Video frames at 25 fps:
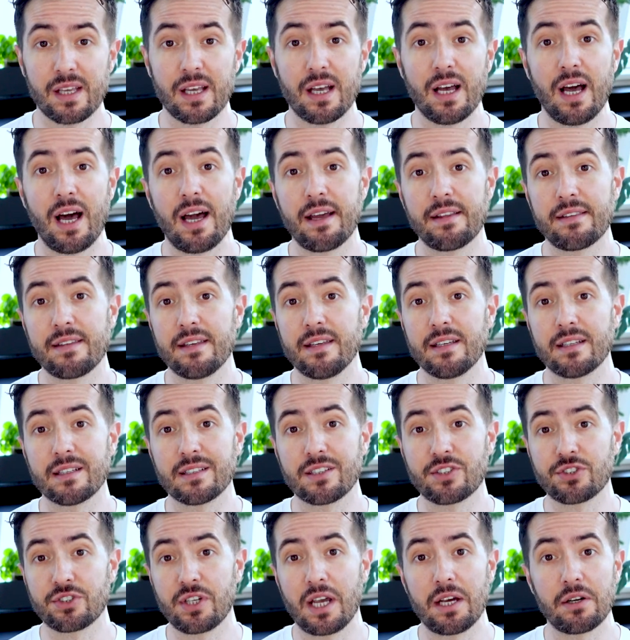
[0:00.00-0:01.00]
I think
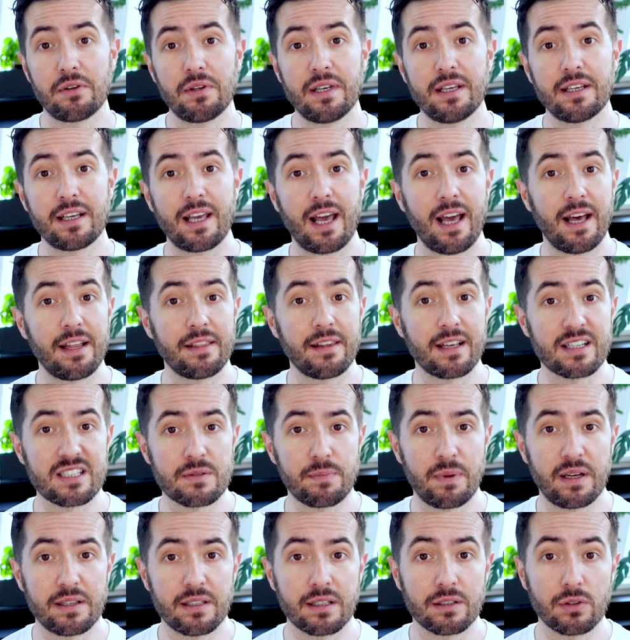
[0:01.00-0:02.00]
sharing and
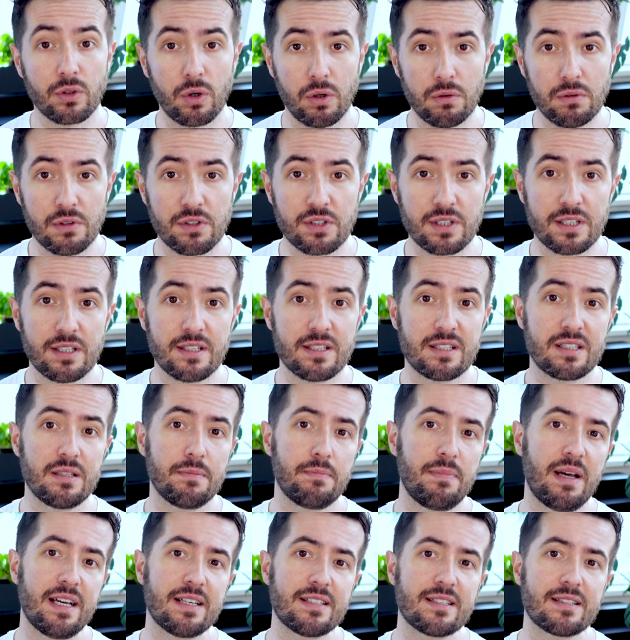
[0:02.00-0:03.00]
expanding knowledge is the
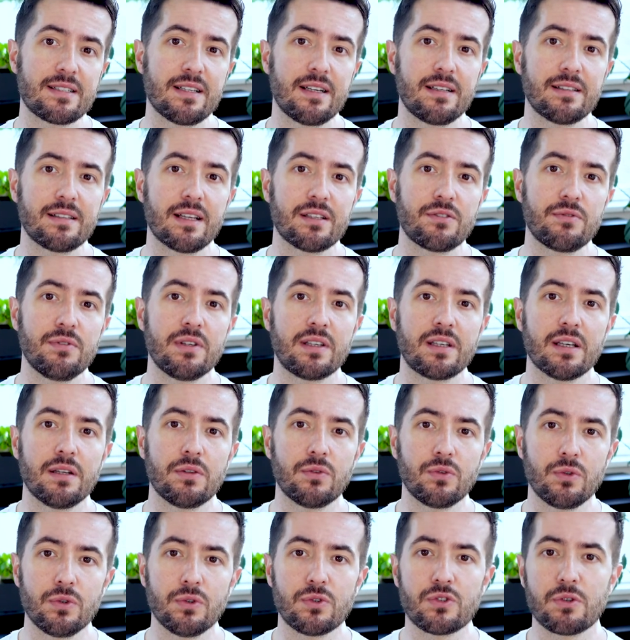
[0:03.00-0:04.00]
best thing that we
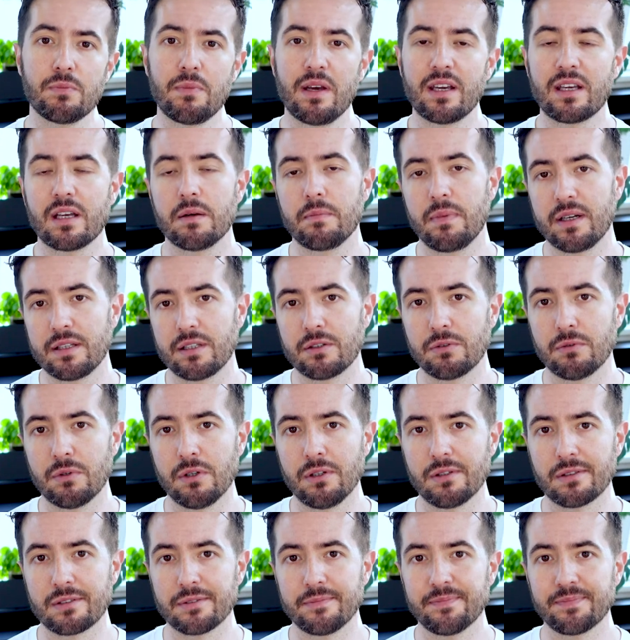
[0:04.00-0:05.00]
can do to make a better
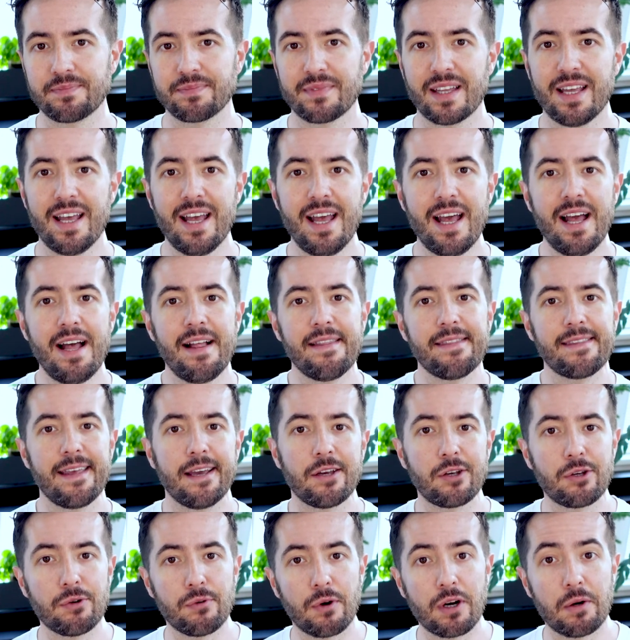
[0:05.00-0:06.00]
world.
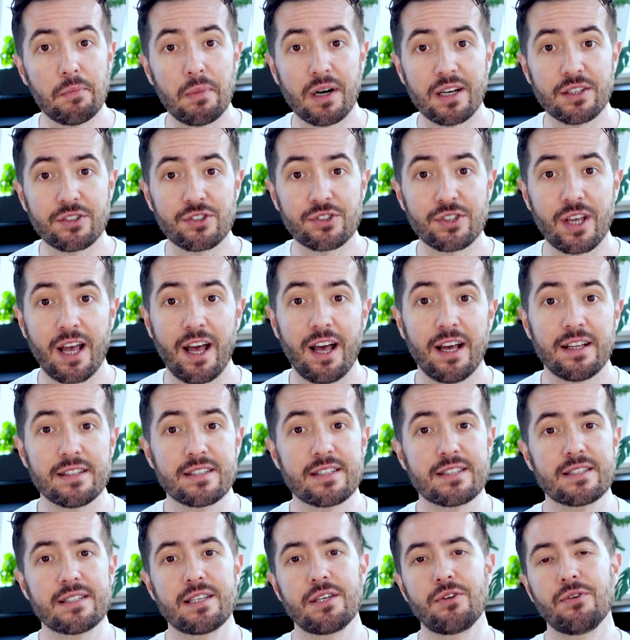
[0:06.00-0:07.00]
Thank you very much and
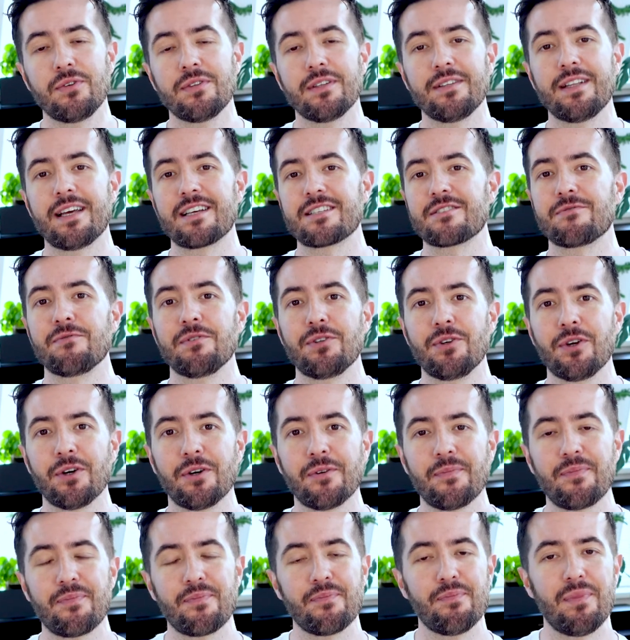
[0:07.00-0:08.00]
see you in the next video.
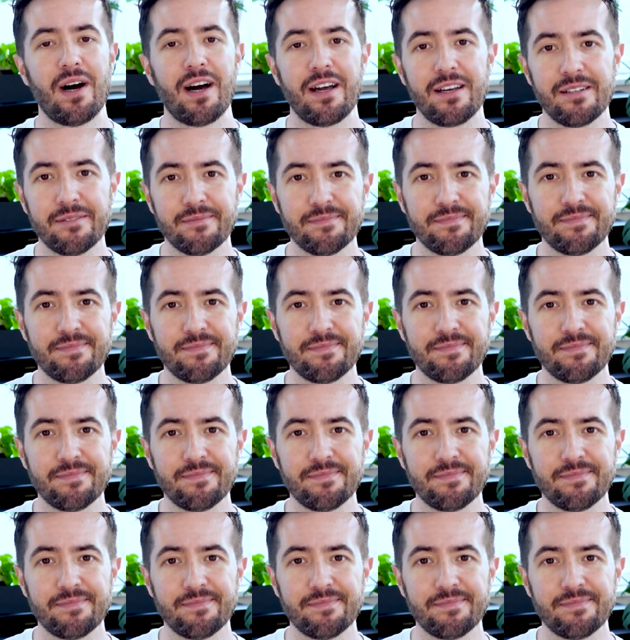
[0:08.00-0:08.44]
Bye.